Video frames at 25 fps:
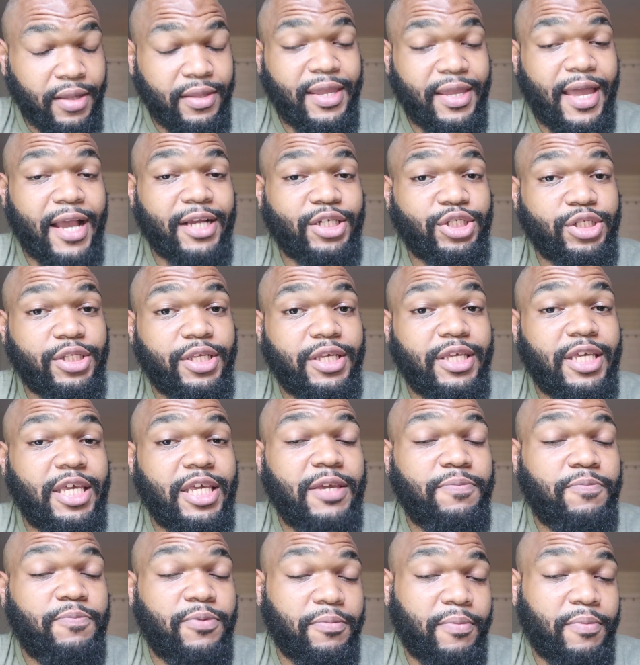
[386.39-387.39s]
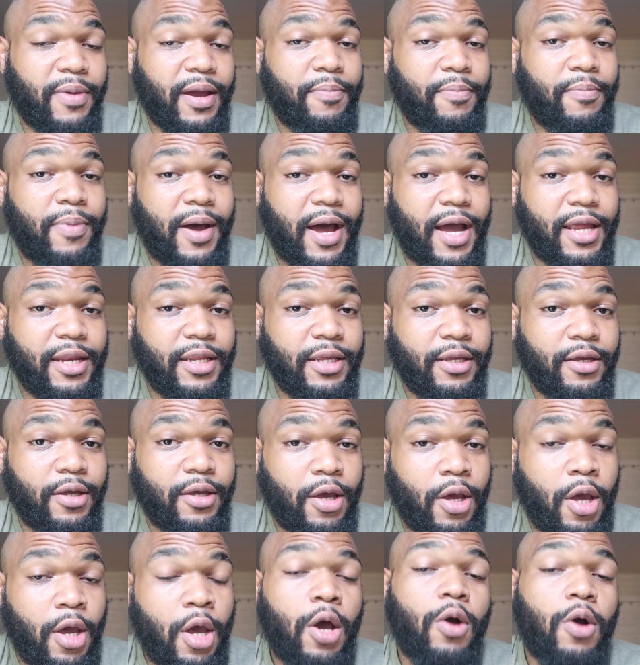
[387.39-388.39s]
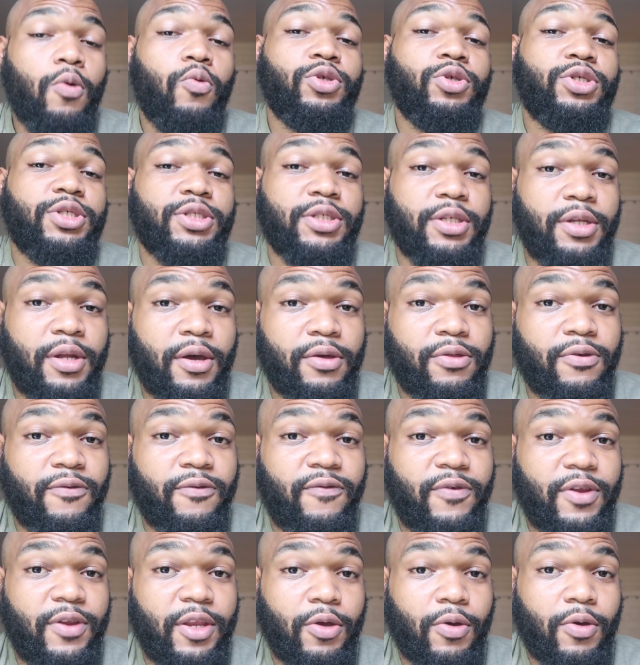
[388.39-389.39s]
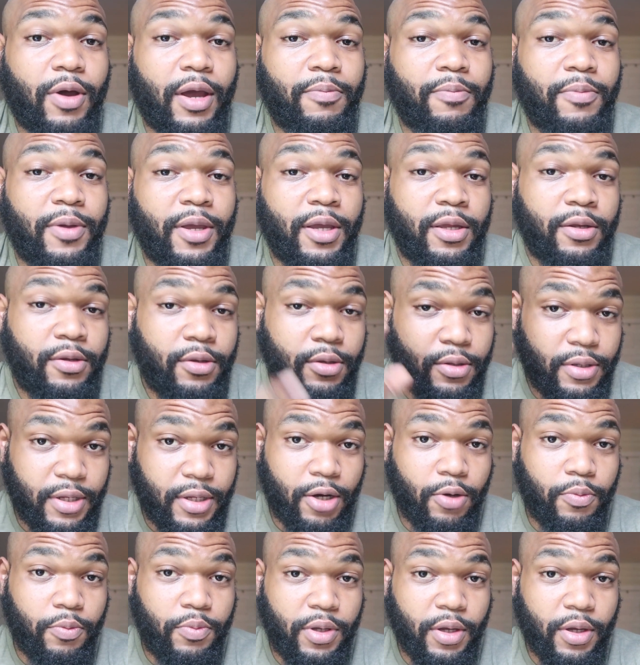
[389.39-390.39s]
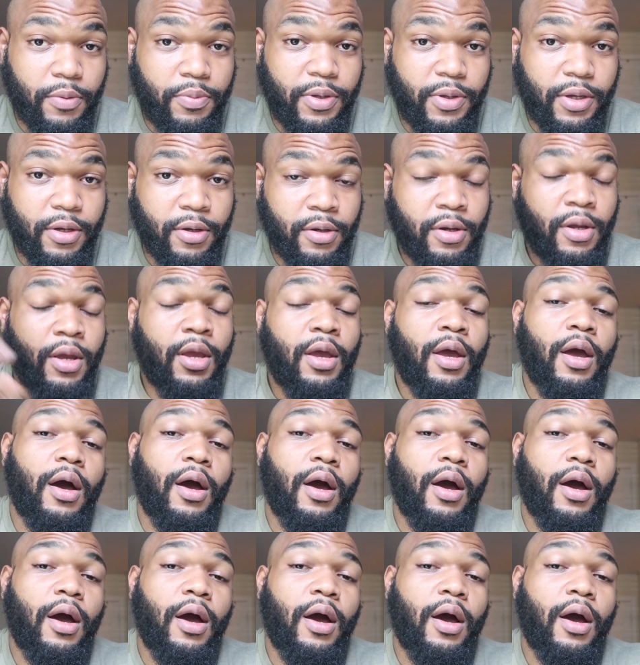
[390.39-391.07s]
to actually keep in my body, which is another video I made that'll be up here,